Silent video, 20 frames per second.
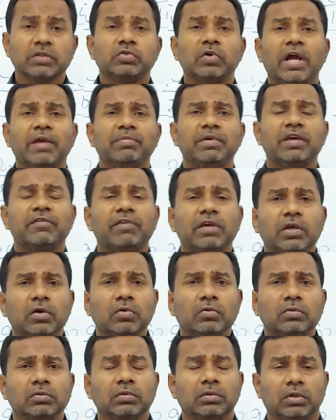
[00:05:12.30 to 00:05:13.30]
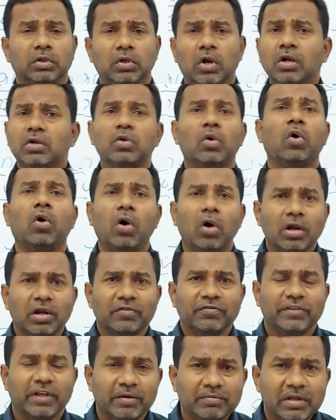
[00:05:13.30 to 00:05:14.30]
So I'm giving you, not all
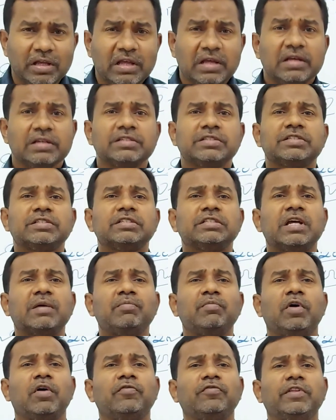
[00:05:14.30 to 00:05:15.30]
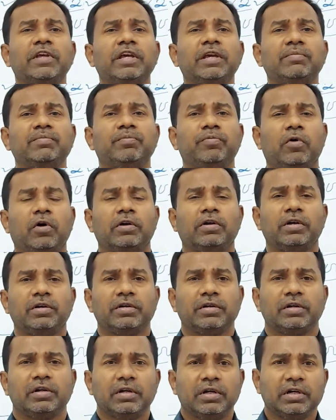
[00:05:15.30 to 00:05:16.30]
of them, some of the
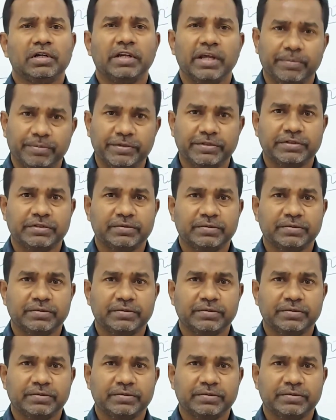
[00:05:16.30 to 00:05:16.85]
important tips.